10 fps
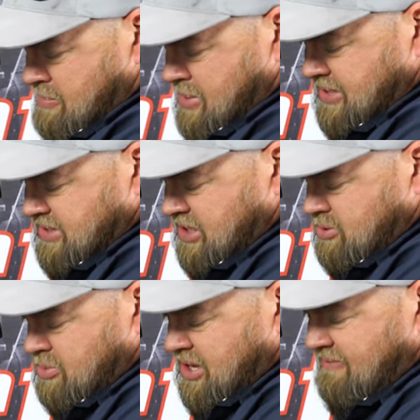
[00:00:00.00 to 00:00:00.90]
And basically, these
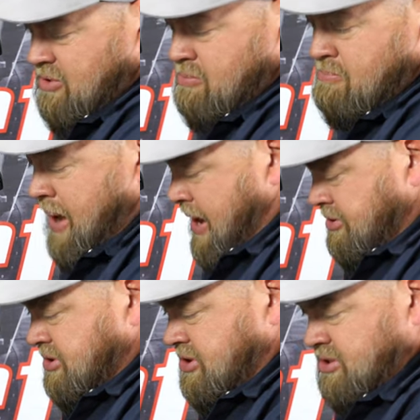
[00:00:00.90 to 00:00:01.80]
will give you
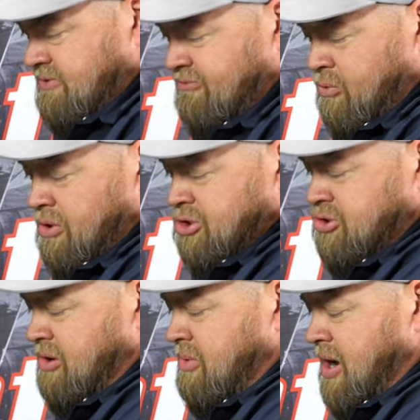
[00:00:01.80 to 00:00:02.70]
mounts for your
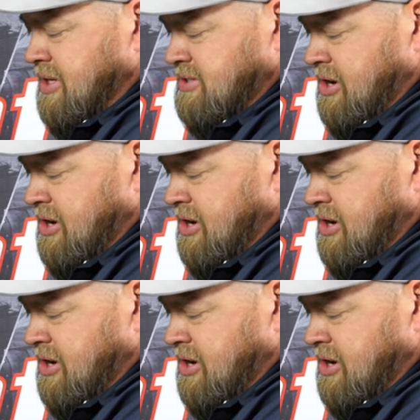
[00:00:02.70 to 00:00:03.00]
strut rods.